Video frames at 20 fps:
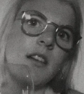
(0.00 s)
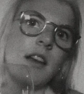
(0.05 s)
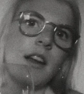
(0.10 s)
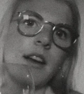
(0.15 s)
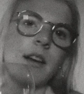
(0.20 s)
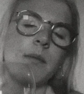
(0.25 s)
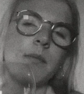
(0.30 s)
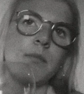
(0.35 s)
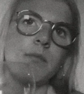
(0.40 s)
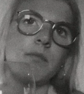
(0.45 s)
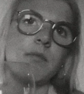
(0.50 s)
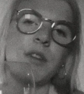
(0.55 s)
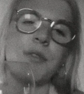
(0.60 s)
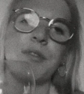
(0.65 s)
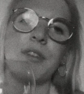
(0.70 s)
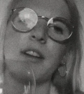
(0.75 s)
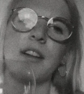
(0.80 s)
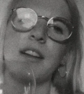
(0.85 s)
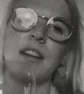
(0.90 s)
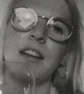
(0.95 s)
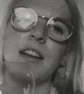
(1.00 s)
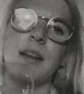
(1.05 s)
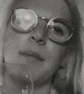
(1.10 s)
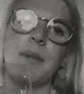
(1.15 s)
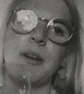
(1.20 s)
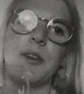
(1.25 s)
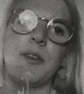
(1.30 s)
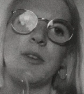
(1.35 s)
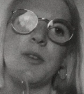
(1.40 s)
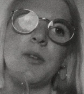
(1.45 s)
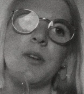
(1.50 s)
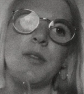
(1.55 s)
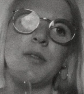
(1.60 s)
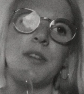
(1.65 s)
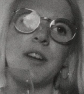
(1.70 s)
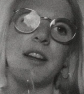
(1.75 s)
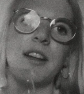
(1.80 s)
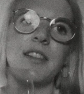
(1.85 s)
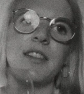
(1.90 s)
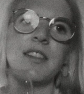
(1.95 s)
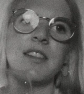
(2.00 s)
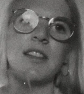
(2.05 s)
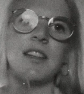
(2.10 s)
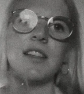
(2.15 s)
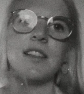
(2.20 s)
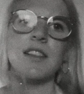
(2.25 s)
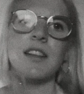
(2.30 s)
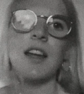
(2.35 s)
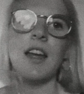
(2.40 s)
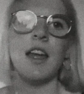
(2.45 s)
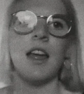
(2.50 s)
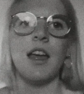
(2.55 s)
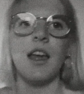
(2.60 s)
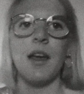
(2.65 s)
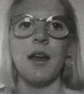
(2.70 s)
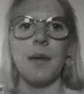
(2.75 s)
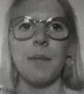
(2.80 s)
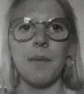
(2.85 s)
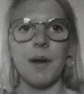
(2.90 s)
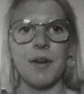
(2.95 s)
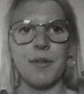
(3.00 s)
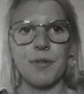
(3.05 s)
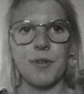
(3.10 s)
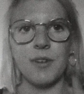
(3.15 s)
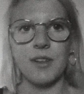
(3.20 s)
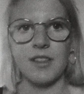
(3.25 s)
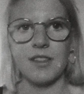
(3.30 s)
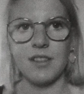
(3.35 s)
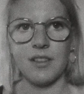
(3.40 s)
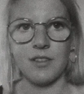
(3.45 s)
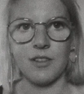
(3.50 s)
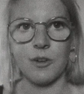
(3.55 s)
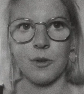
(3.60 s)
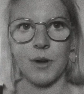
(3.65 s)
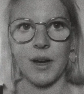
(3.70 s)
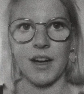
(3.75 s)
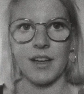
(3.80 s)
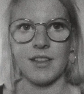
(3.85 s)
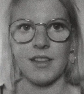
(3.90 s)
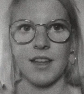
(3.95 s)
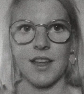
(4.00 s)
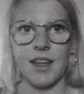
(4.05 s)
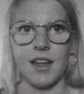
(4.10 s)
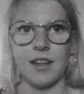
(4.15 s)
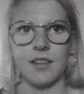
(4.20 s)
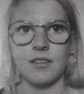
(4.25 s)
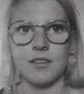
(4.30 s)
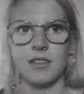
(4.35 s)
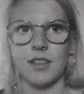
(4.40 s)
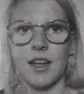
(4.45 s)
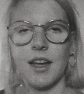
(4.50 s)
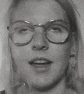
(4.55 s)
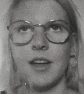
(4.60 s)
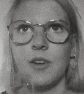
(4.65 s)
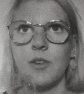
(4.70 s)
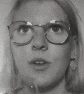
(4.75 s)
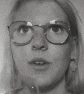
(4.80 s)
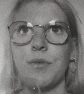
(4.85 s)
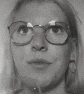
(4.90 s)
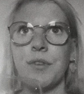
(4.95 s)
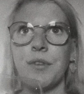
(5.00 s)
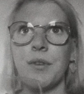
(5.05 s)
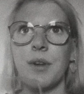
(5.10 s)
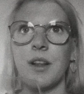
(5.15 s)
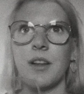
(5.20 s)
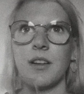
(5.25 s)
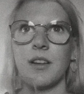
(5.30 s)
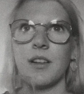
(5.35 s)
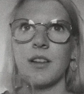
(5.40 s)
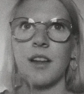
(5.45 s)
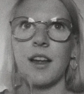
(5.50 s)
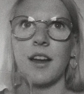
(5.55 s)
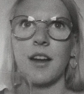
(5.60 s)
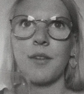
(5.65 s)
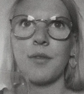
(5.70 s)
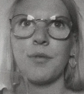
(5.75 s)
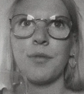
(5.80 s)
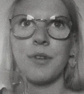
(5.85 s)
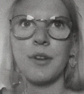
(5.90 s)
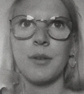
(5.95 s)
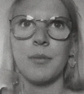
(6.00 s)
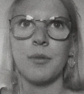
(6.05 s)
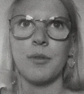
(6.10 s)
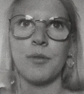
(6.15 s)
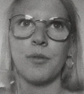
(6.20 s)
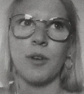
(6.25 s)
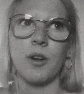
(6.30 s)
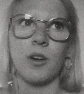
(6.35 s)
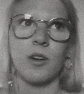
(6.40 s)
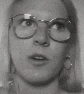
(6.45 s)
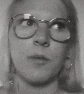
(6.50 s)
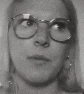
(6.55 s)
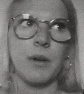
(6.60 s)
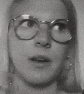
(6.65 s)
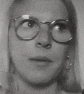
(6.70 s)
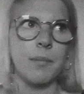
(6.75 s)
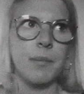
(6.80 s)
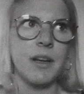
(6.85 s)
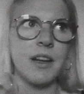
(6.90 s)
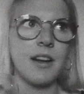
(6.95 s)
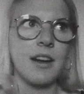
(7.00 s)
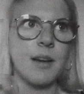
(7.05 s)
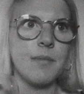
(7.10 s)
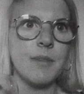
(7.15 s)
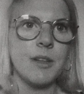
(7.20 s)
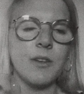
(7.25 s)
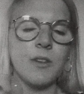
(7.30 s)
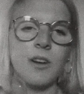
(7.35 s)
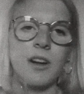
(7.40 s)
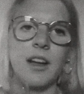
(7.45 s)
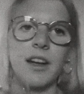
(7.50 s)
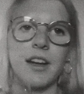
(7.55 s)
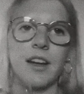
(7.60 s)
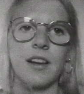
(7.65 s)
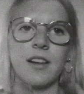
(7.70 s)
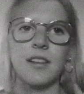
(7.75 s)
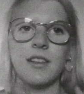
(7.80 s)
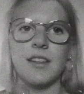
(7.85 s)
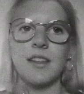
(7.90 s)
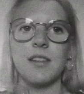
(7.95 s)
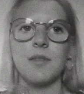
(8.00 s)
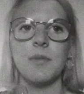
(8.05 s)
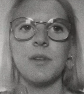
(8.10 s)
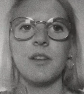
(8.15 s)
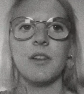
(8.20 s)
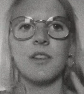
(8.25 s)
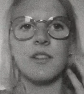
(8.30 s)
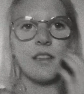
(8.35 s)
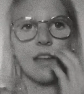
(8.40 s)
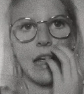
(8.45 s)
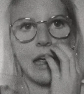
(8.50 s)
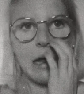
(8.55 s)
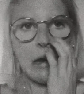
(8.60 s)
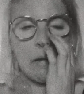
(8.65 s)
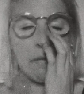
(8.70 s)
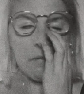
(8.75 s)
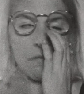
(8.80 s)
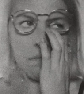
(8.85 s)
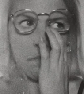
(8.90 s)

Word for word: like definitely let me know if you like to see it. My phone is still cracked and I don't know if I will like film the vlog on my big camera or like this because I